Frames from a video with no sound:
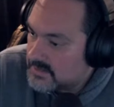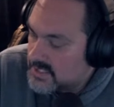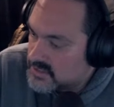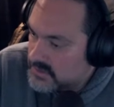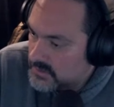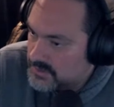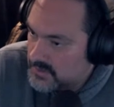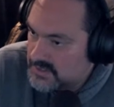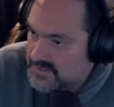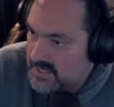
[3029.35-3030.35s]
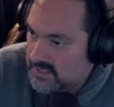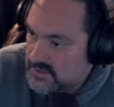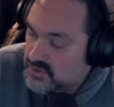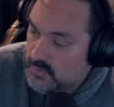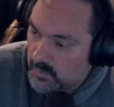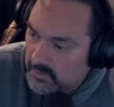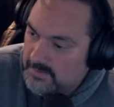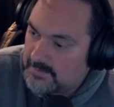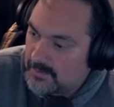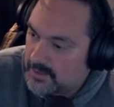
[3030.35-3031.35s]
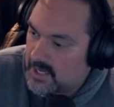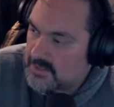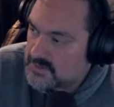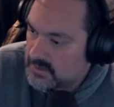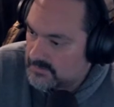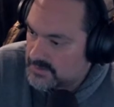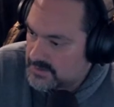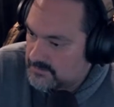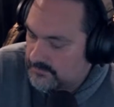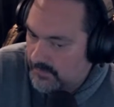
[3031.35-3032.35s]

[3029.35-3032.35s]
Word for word: least 230 seconds, you will be put out of service.